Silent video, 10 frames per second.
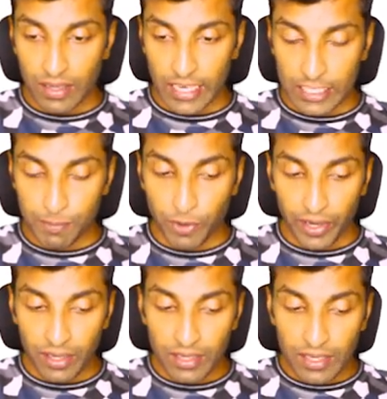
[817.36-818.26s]
Next
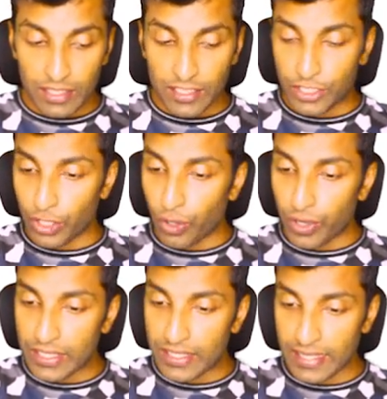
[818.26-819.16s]
point,
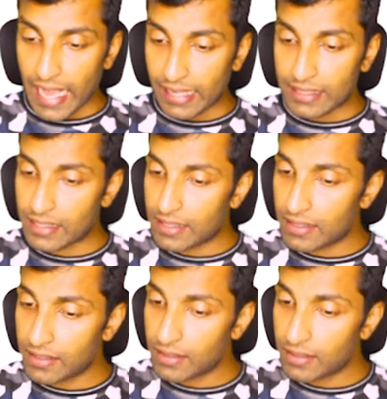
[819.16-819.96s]
storage sacks